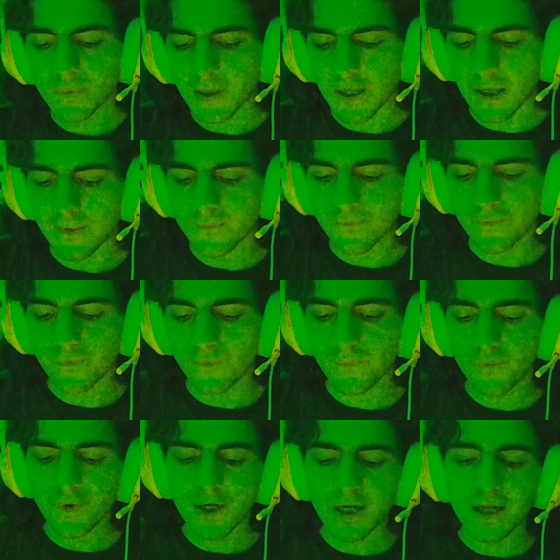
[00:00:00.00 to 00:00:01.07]
But yeah,
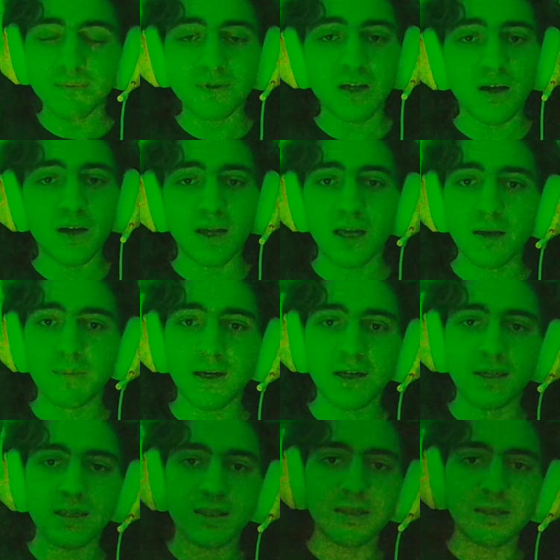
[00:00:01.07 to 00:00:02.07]
what I am talking about